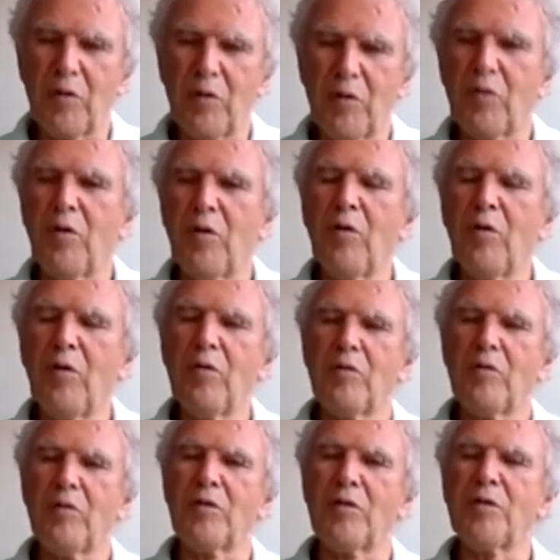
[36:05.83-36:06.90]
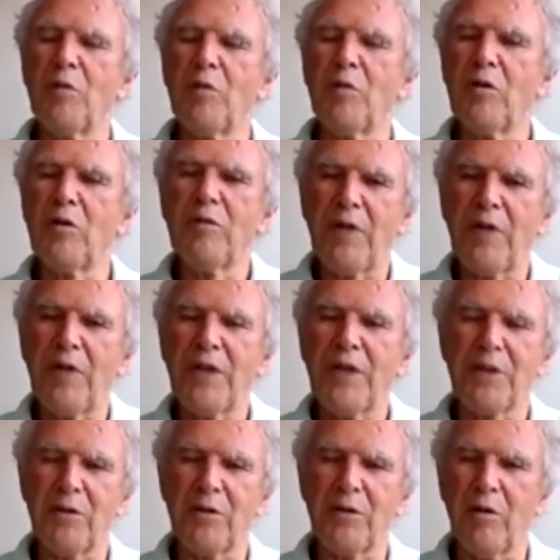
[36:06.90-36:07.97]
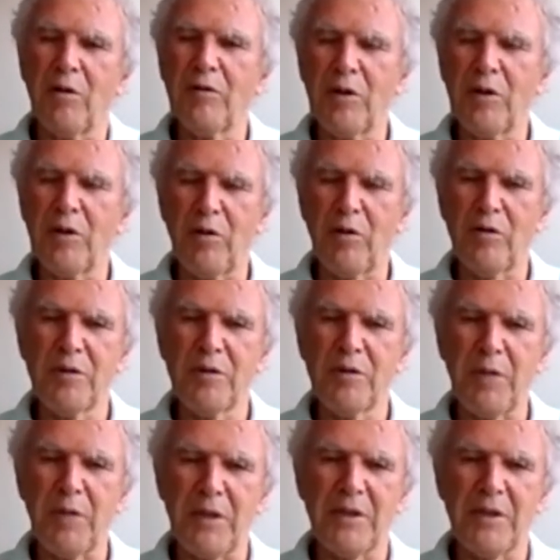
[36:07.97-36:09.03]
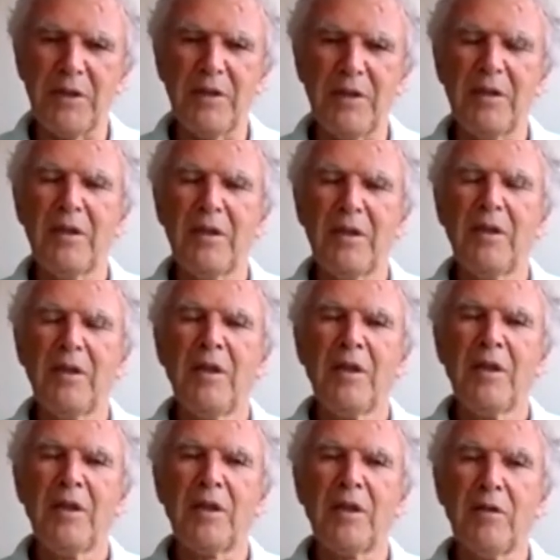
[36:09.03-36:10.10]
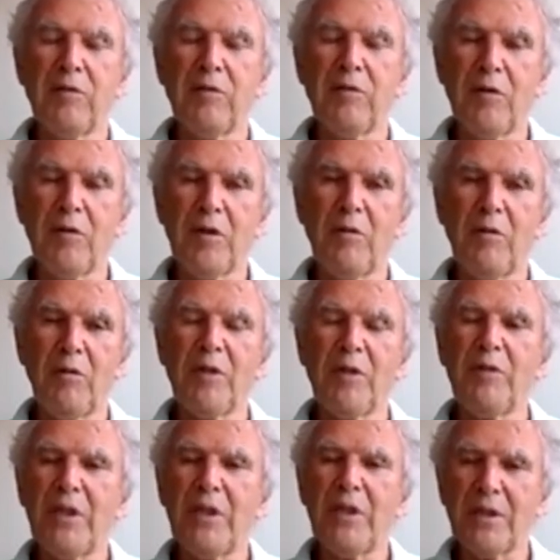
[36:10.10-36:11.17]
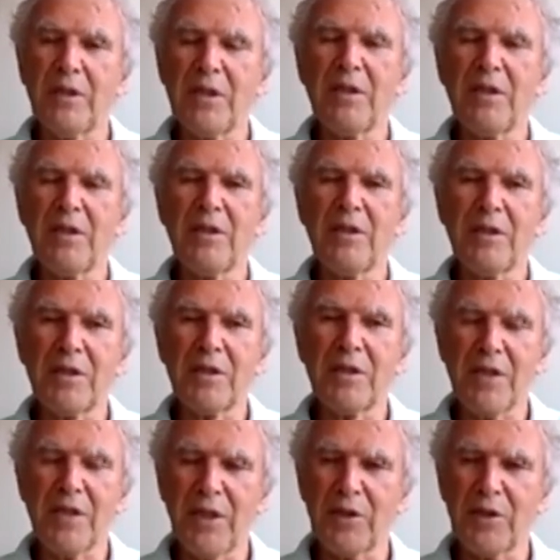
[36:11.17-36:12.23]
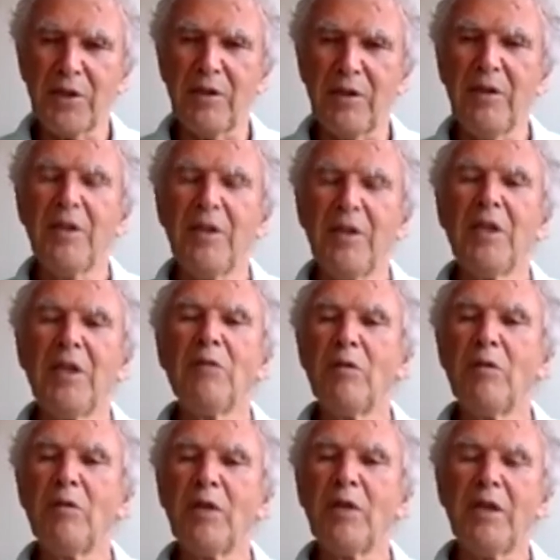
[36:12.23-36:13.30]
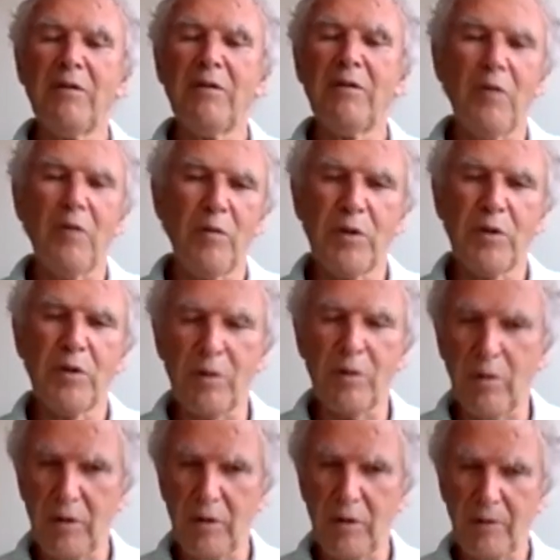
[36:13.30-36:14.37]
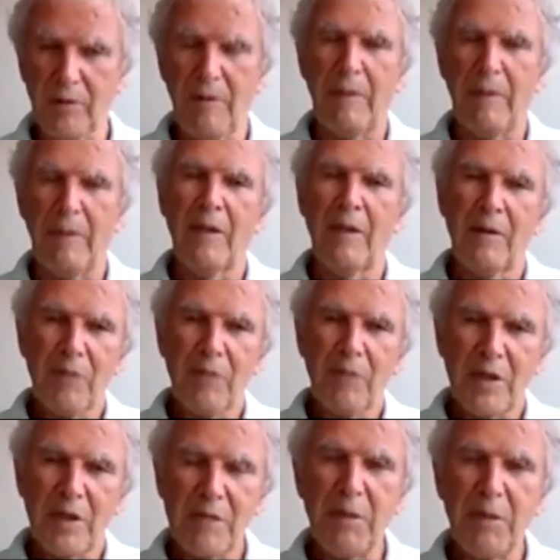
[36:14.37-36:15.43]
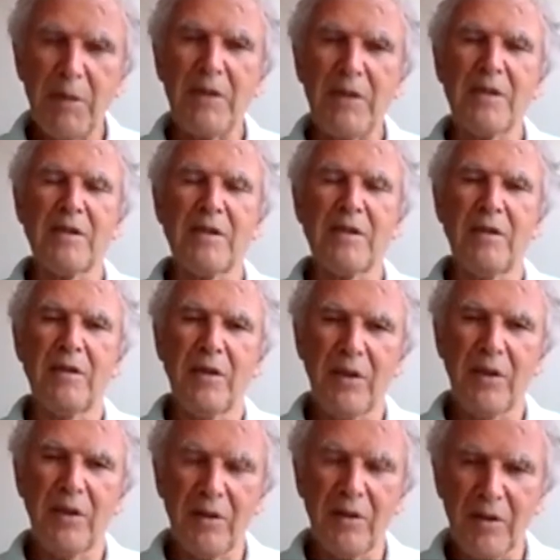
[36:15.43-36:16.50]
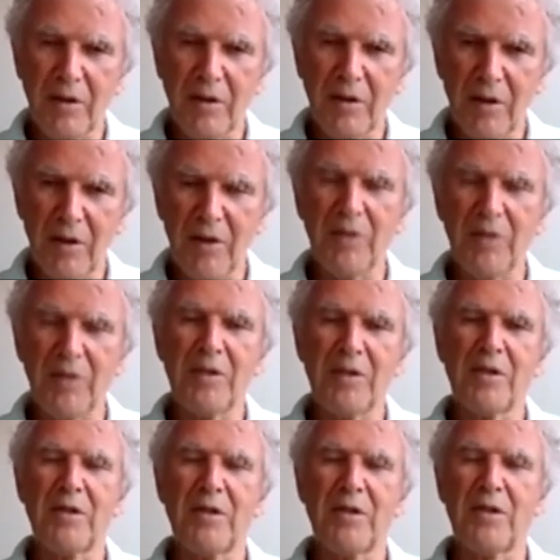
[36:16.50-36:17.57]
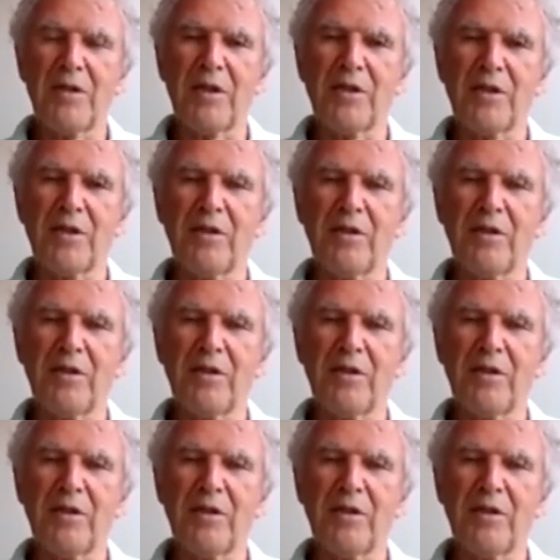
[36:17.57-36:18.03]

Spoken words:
a small fraction of the whole space. Therefore, when we consider the intersection, we will have almost all space in this intersection.